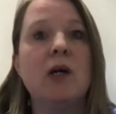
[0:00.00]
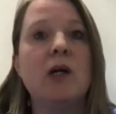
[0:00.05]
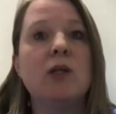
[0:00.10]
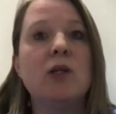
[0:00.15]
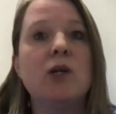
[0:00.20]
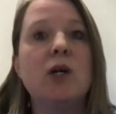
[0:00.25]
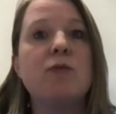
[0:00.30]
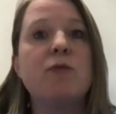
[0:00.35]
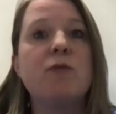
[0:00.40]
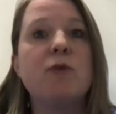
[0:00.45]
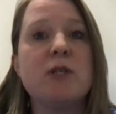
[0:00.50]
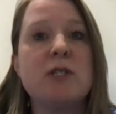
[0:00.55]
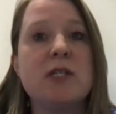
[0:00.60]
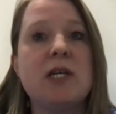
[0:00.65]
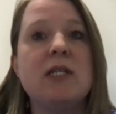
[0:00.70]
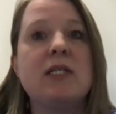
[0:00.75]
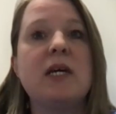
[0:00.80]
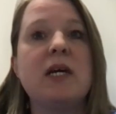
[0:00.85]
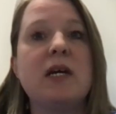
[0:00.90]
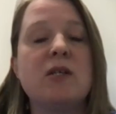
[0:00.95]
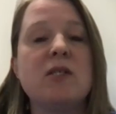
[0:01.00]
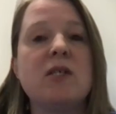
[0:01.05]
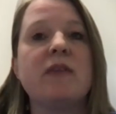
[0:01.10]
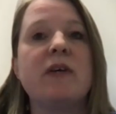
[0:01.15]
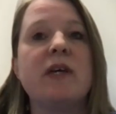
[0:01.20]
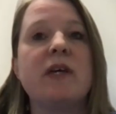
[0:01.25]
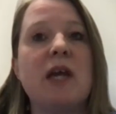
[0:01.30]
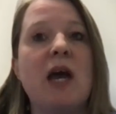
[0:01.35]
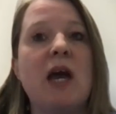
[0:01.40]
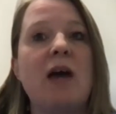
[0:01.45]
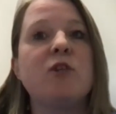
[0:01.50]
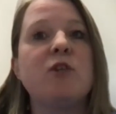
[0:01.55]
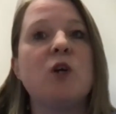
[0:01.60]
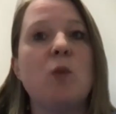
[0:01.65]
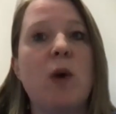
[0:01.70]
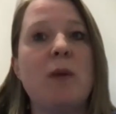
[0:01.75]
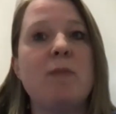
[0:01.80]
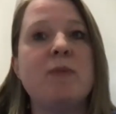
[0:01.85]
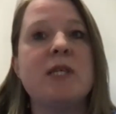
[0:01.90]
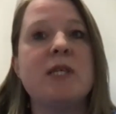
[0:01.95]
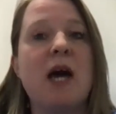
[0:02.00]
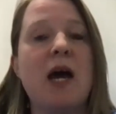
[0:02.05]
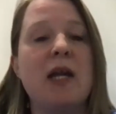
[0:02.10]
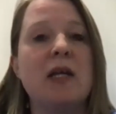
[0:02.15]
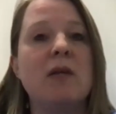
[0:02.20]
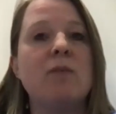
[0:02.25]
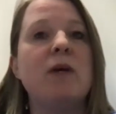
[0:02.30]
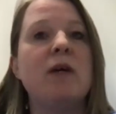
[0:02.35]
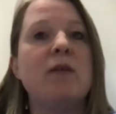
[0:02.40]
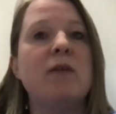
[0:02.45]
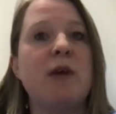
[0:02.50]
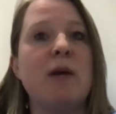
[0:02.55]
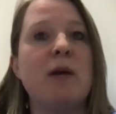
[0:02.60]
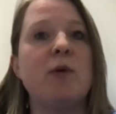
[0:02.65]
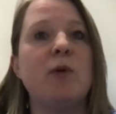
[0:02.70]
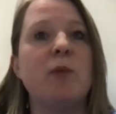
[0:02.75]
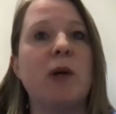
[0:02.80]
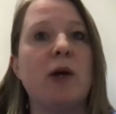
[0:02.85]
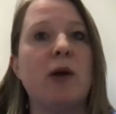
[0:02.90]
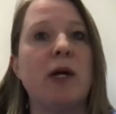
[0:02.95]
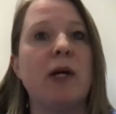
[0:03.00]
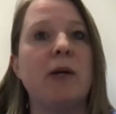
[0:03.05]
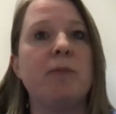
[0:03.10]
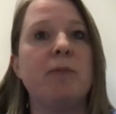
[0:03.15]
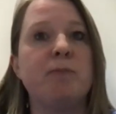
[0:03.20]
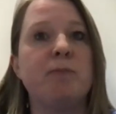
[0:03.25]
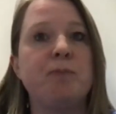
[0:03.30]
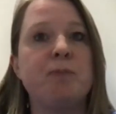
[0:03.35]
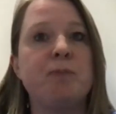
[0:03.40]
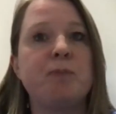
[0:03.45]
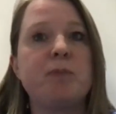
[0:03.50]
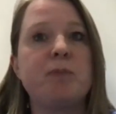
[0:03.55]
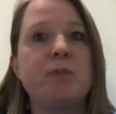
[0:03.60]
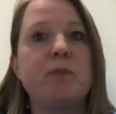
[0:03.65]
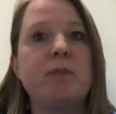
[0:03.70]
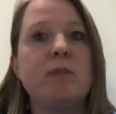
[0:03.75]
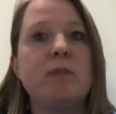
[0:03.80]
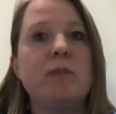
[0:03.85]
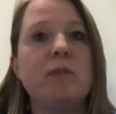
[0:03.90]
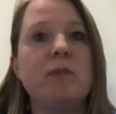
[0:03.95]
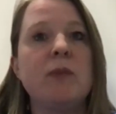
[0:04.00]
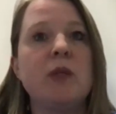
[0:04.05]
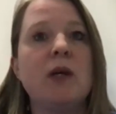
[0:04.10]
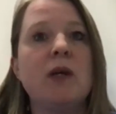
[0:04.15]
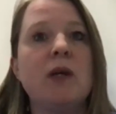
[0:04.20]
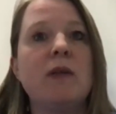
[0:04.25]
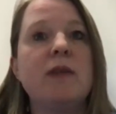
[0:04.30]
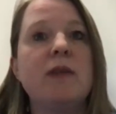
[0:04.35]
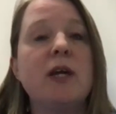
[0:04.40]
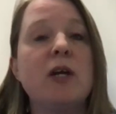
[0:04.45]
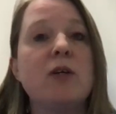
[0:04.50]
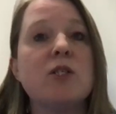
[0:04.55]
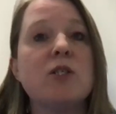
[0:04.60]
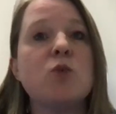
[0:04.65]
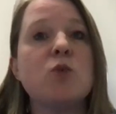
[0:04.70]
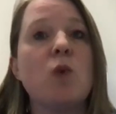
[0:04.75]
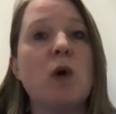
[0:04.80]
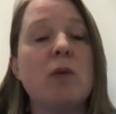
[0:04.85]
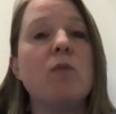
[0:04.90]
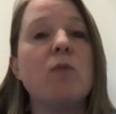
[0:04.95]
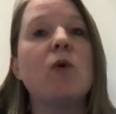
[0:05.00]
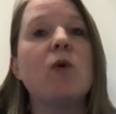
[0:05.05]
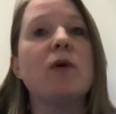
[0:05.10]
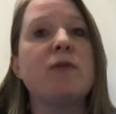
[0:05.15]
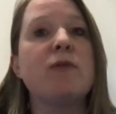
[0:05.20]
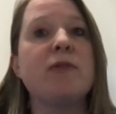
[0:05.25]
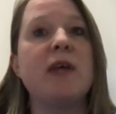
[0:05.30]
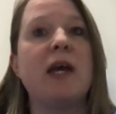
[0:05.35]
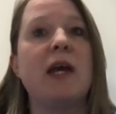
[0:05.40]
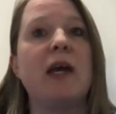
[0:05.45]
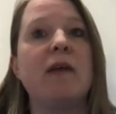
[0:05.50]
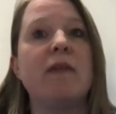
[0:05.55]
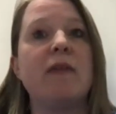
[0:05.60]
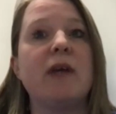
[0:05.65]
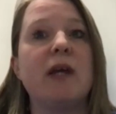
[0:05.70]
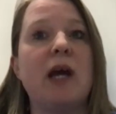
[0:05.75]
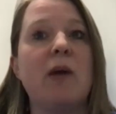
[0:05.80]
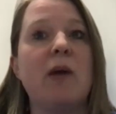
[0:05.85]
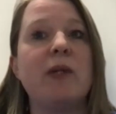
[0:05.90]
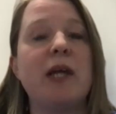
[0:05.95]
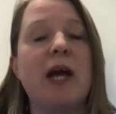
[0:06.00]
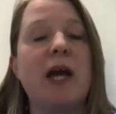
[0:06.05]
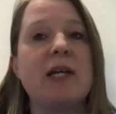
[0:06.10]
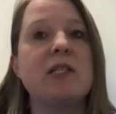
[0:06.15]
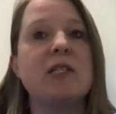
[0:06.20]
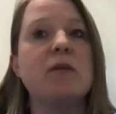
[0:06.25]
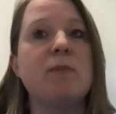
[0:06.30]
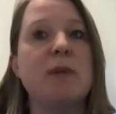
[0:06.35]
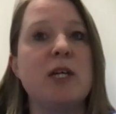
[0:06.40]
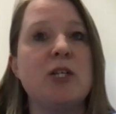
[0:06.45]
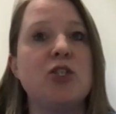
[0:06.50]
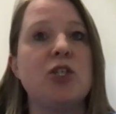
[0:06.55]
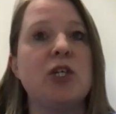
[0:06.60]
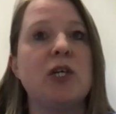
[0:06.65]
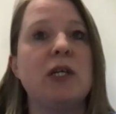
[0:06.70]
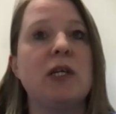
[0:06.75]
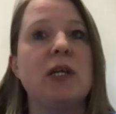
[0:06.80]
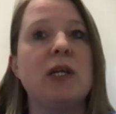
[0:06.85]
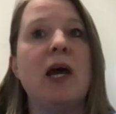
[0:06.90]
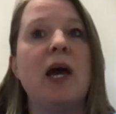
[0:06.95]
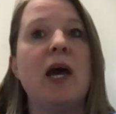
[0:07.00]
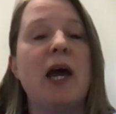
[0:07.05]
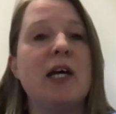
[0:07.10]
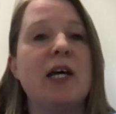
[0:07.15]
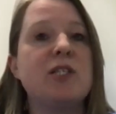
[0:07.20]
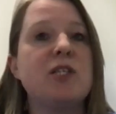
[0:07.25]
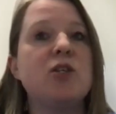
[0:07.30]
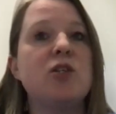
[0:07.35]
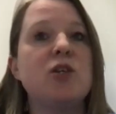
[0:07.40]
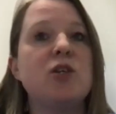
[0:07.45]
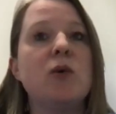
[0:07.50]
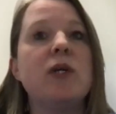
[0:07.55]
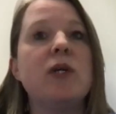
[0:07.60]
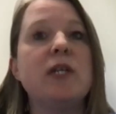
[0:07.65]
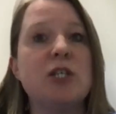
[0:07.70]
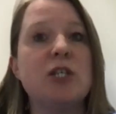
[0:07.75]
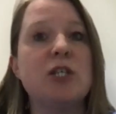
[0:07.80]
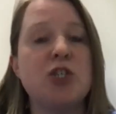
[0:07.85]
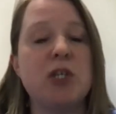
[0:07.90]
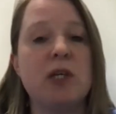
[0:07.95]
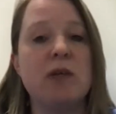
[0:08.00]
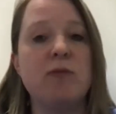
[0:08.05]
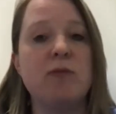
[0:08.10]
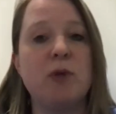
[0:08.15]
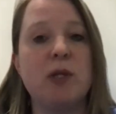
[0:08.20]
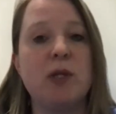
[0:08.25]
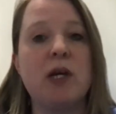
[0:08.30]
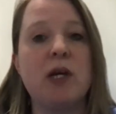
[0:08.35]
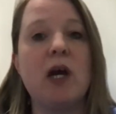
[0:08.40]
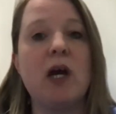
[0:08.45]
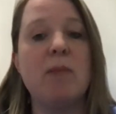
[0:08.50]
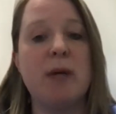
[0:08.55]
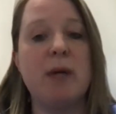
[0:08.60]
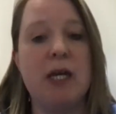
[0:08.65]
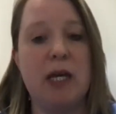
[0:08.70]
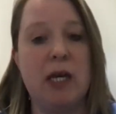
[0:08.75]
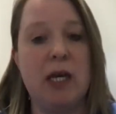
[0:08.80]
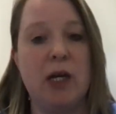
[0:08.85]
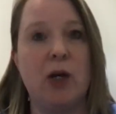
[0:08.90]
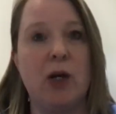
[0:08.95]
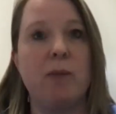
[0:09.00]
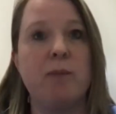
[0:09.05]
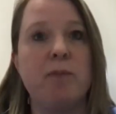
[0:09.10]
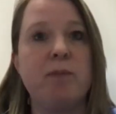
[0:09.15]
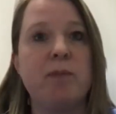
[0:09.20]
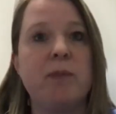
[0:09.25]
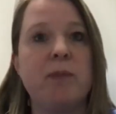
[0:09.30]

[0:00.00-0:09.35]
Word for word: look for details on the navta website in mid-february there is one more thing that I would like to mention as a new initiative for the coming year.